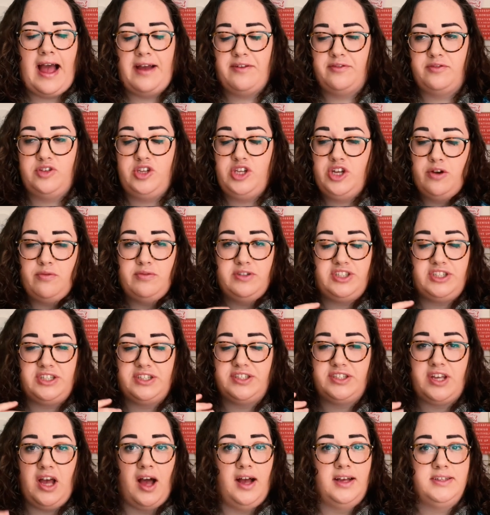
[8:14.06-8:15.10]
was
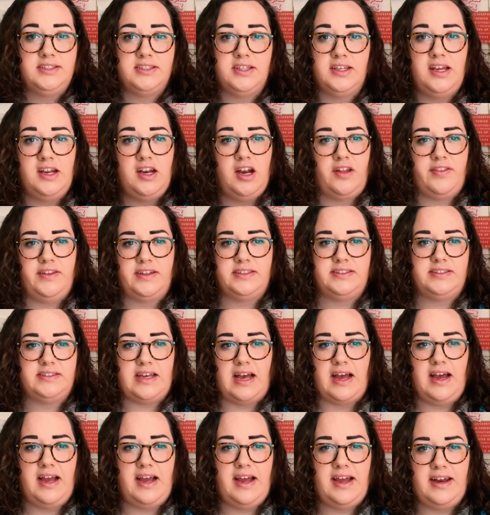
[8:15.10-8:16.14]
just hustling on the
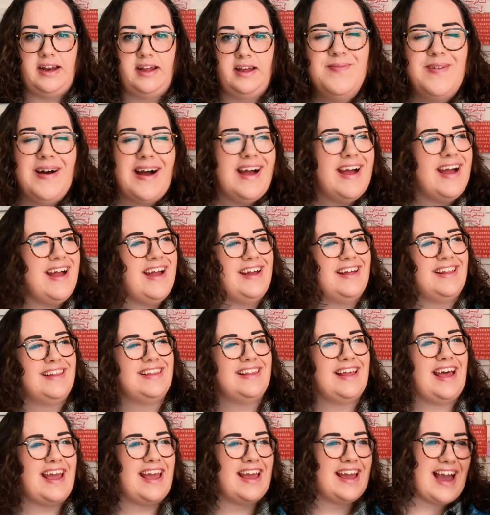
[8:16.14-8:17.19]
side, but
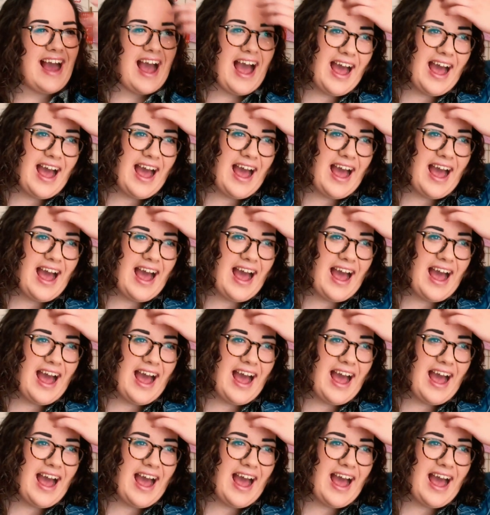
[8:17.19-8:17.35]
like,